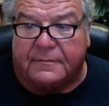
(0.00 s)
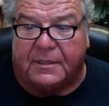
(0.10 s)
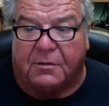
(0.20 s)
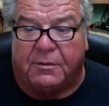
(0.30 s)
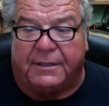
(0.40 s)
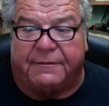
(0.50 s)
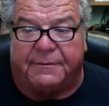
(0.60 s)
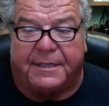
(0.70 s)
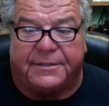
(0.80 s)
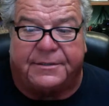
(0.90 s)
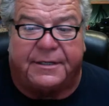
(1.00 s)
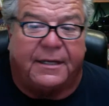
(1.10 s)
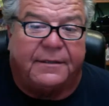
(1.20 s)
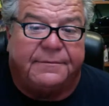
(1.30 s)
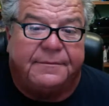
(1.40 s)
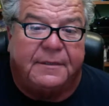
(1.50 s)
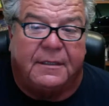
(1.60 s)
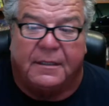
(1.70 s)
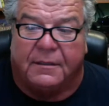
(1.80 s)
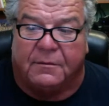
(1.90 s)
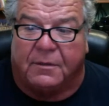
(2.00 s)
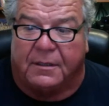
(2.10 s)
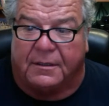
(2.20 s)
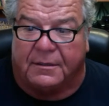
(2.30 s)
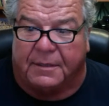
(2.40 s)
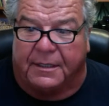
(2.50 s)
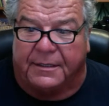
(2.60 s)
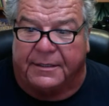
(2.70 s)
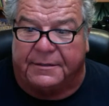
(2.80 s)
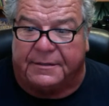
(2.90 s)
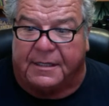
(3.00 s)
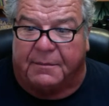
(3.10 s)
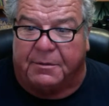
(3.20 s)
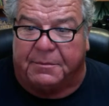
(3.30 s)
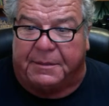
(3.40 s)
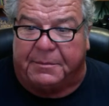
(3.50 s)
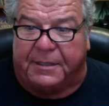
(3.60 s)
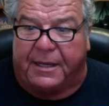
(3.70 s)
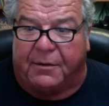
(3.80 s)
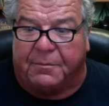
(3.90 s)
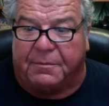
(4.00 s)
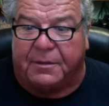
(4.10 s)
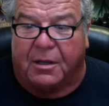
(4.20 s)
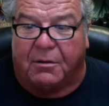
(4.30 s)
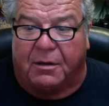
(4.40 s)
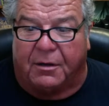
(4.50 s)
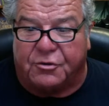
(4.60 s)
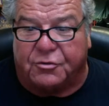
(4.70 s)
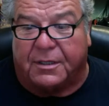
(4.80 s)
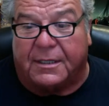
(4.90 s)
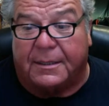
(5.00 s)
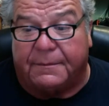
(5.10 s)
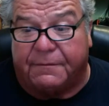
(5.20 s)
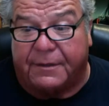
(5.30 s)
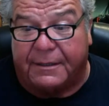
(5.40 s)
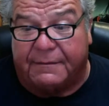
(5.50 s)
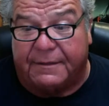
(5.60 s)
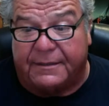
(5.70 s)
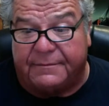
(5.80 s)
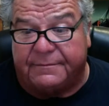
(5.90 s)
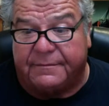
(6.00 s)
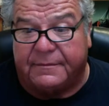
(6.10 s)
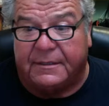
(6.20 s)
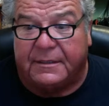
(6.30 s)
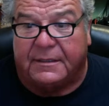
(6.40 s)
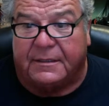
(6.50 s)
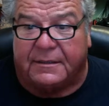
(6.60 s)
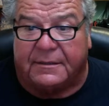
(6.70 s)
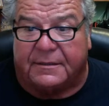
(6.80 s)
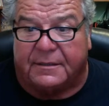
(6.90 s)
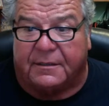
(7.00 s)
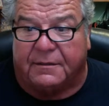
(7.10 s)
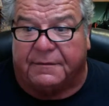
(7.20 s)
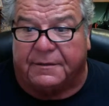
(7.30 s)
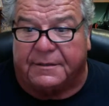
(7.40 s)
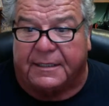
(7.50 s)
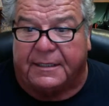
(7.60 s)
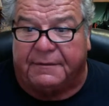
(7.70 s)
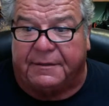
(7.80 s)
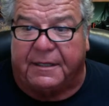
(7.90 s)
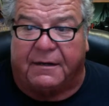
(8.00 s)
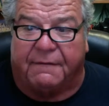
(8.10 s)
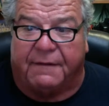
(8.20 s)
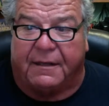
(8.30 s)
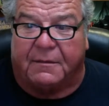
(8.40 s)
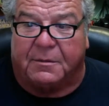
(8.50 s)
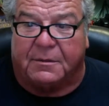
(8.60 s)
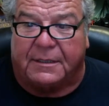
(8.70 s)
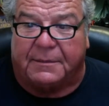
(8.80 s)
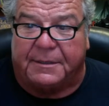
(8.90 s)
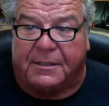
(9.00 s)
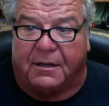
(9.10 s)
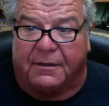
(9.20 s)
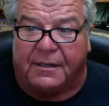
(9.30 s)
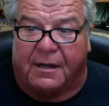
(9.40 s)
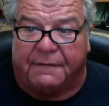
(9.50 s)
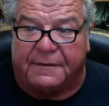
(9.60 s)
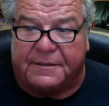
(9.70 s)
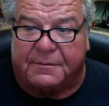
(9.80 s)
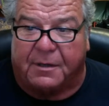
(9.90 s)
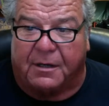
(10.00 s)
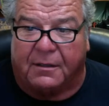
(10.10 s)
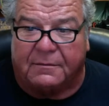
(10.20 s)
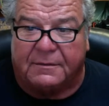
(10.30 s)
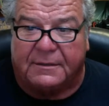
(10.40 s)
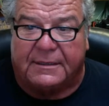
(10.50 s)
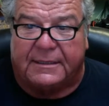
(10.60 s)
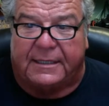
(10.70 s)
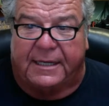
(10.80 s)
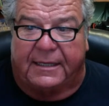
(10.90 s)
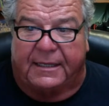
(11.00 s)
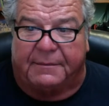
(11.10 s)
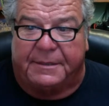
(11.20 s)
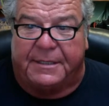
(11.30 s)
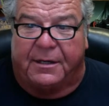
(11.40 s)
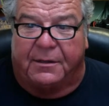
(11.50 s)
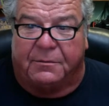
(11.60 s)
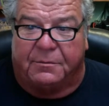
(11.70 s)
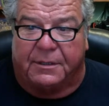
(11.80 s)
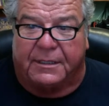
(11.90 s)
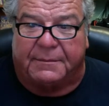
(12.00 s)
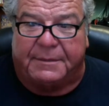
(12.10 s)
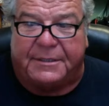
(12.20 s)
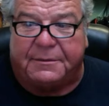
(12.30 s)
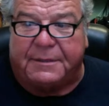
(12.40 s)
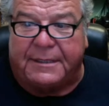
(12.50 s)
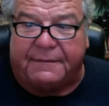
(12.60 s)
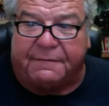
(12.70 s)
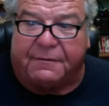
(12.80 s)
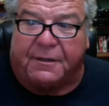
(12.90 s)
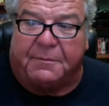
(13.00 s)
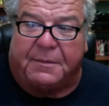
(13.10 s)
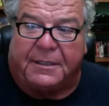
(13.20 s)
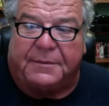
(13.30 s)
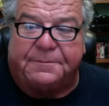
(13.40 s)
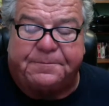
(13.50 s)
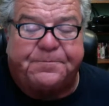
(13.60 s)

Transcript: a week from yesterday. I could use a couple of people to help load our truck up for the event. So if there's any of you that are available, give me a call at the office tomorrow and let me know. We're going to be doing it from